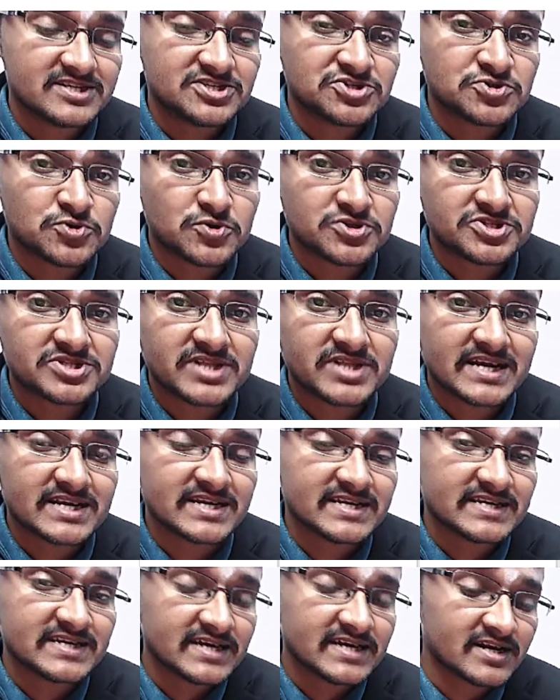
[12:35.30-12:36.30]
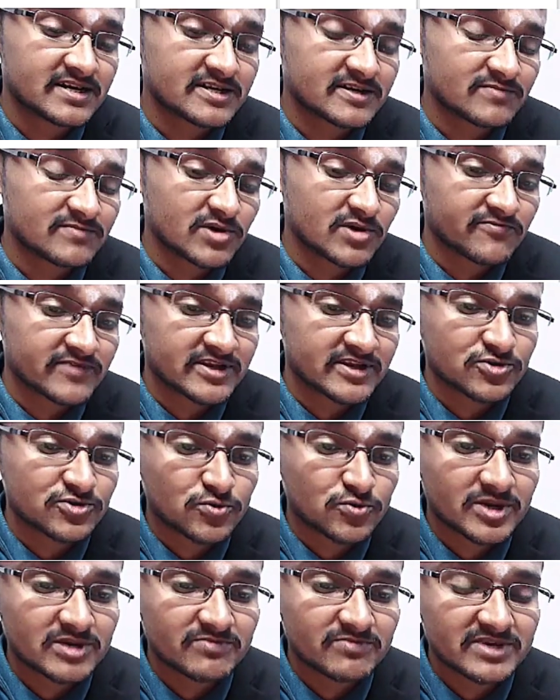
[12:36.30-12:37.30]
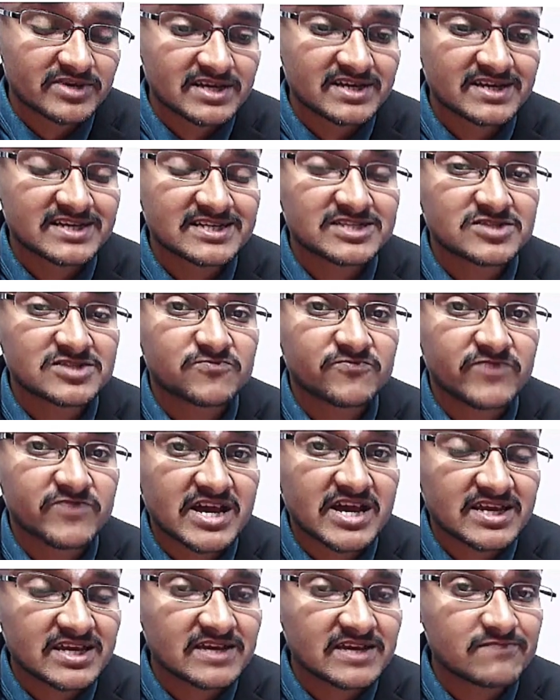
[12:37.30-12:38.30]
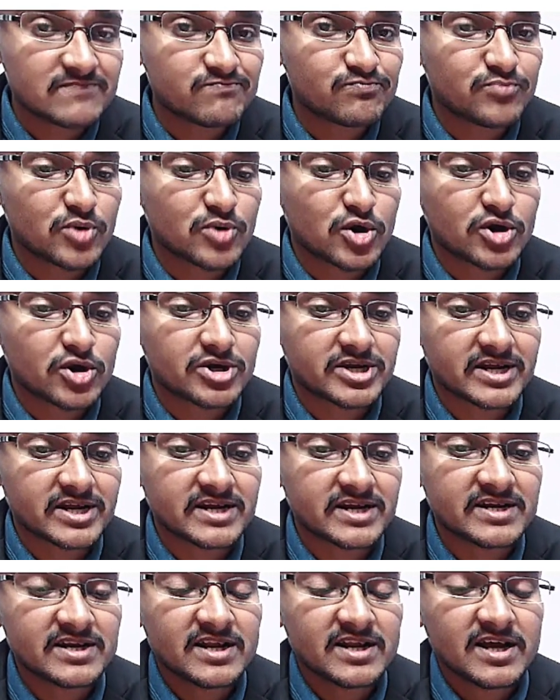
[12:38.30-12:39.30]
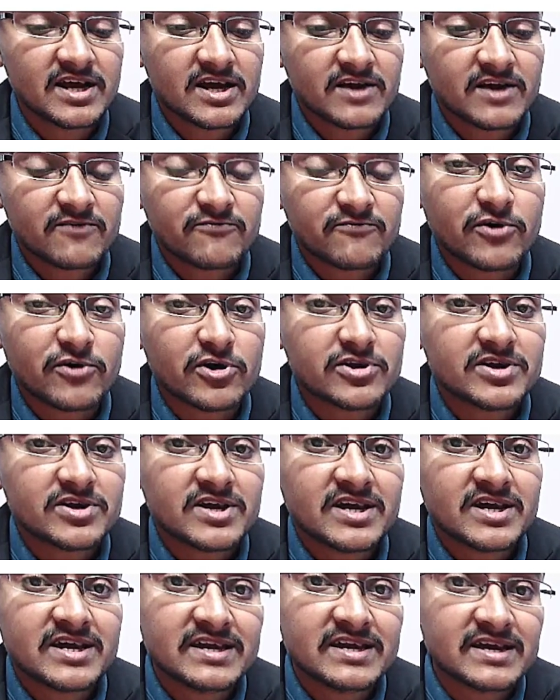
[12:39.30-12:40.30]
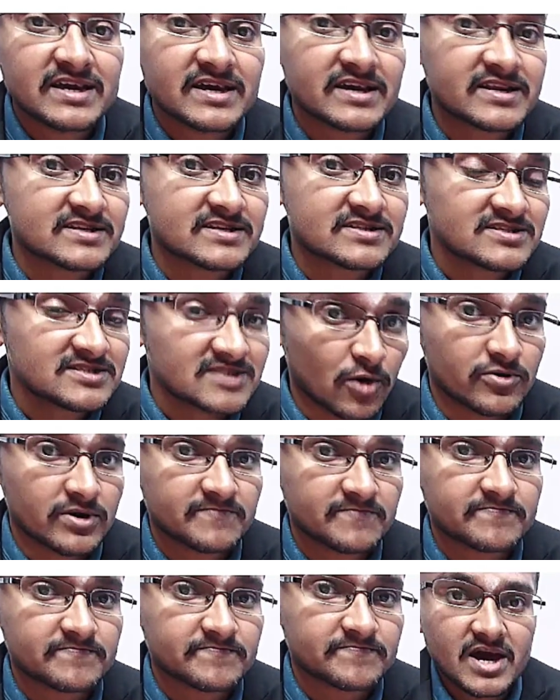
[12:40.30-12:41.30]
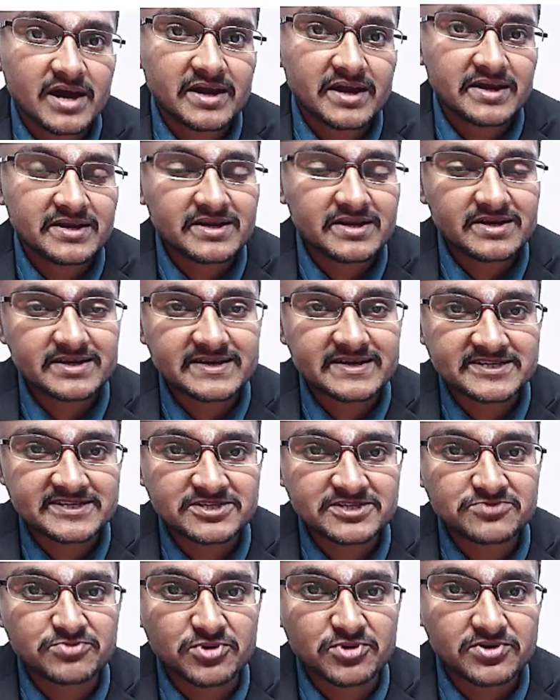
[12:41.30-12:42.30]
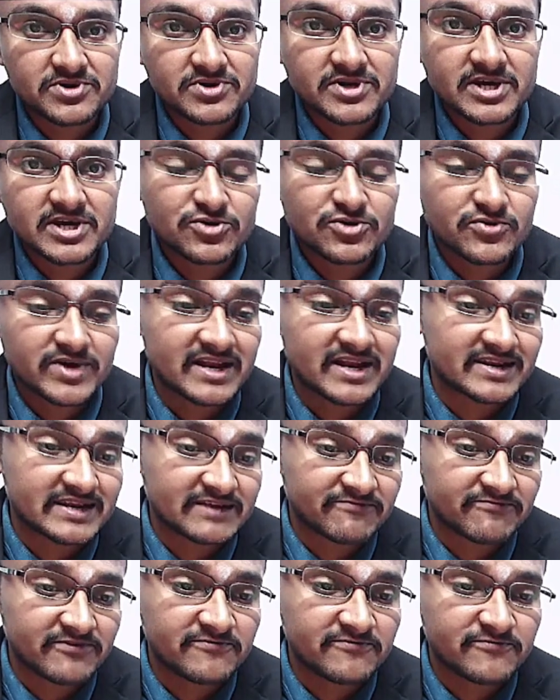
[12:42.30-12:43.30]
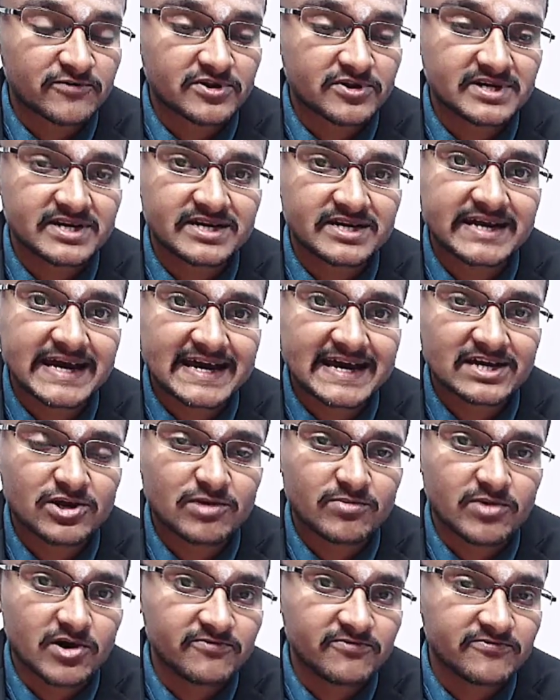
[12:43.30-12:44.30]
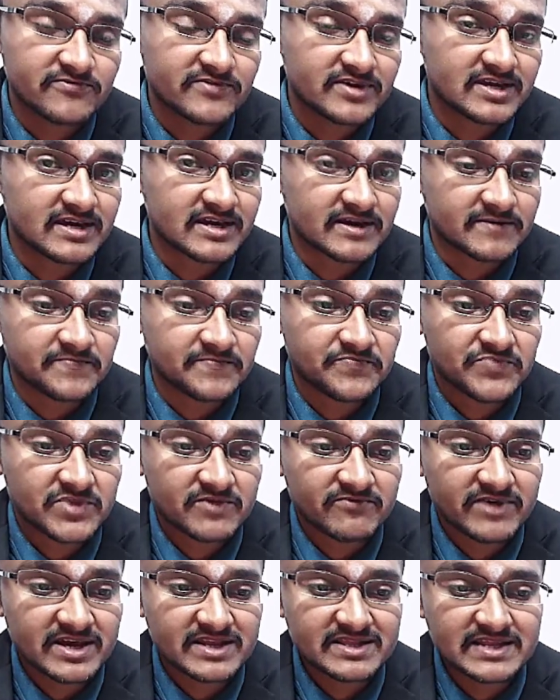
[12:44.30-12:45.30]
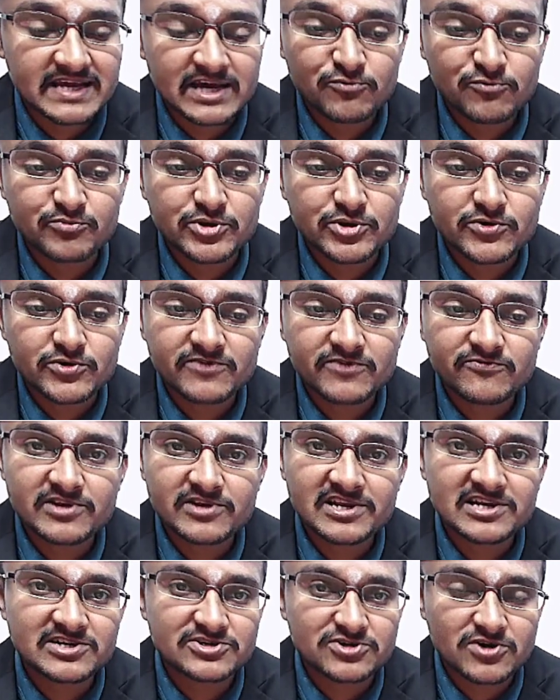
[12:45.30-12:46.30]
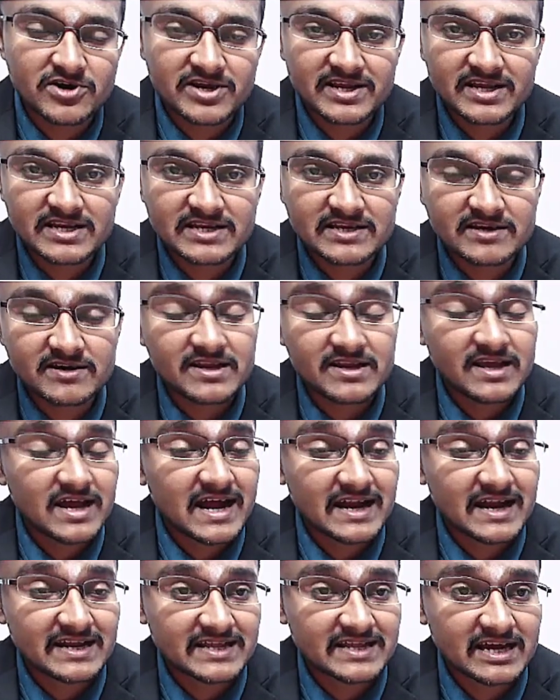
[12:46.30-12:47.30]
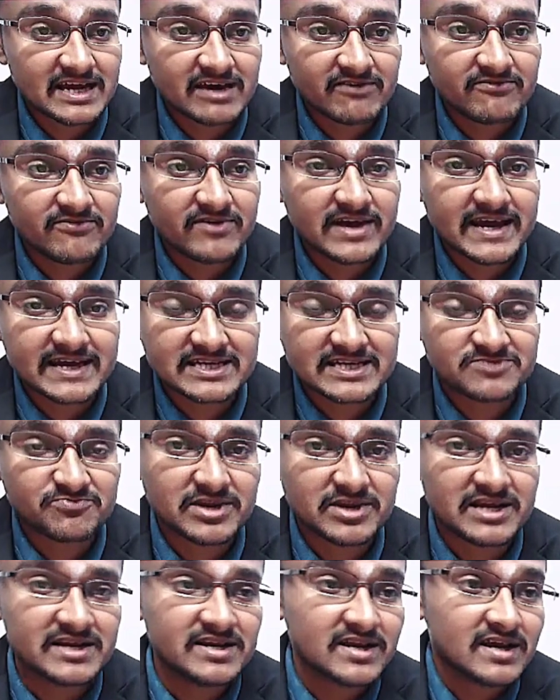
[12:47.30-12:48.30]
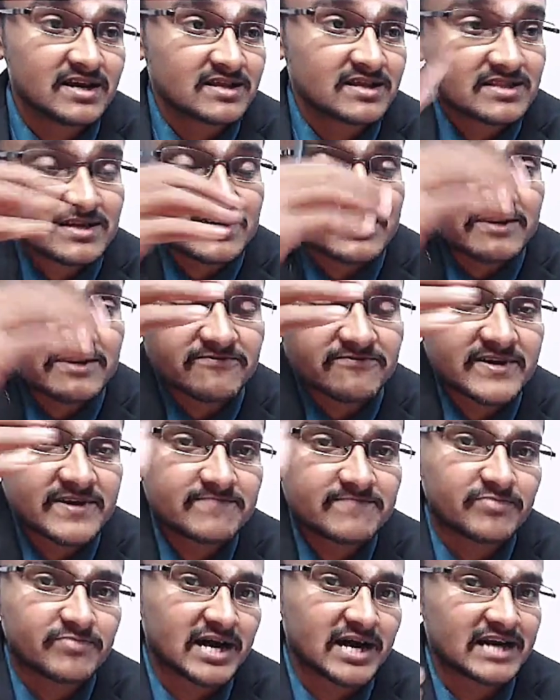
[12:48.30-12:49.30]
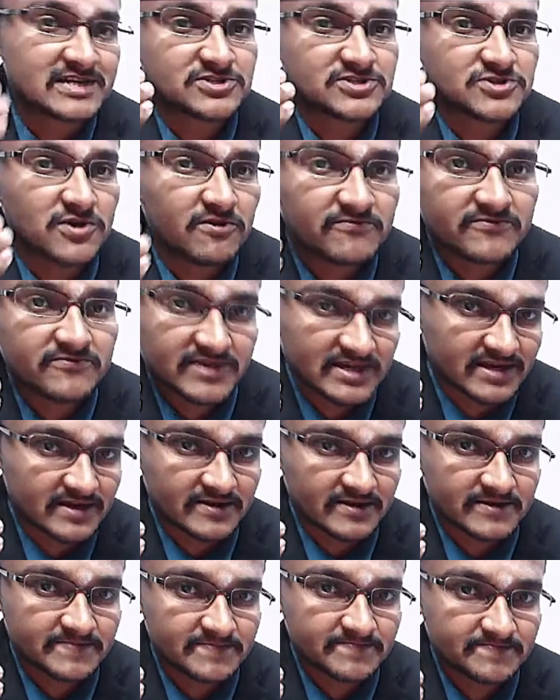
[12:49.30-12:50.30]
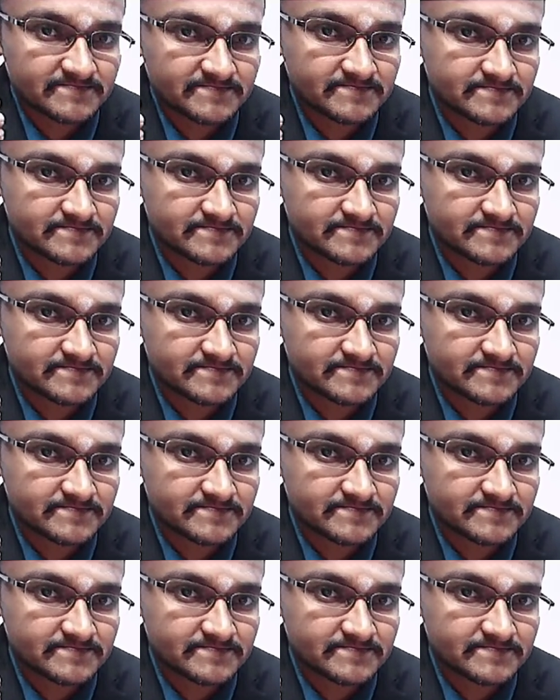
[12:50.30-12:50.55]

This shows that eardrum of a human being is very important for hearing the sound. In textbook you can refer for the diagram of ear, where they have beautifully drawn an ear and they have explained the different parts of ear.